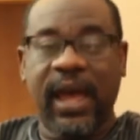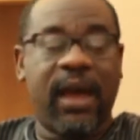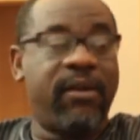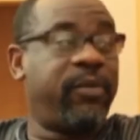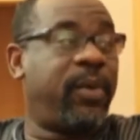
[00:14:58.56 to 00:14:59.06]

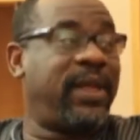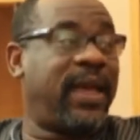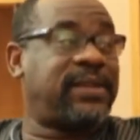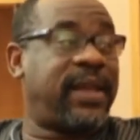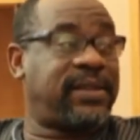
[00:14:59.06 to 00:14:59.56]
how everybody
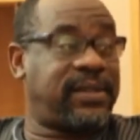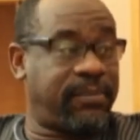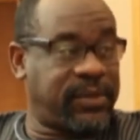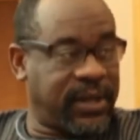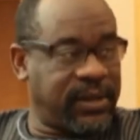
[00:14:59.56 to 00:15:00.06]
has
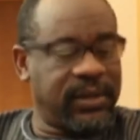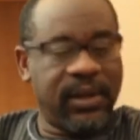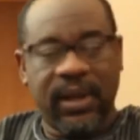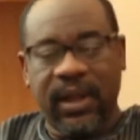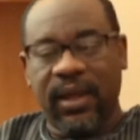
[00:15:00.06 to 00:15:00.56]
accepted.
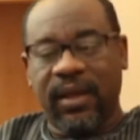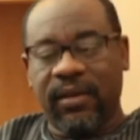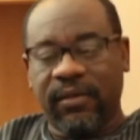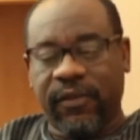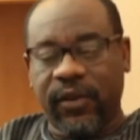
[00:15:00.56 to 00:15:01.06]

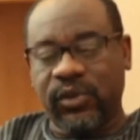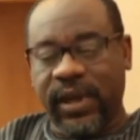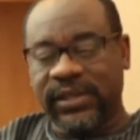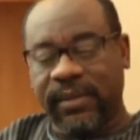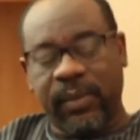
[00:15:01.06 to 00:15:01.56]
For you to
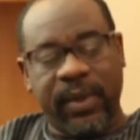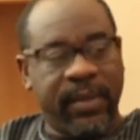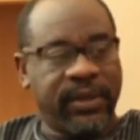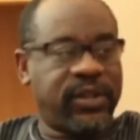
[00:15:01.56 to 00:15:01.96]
accept a payment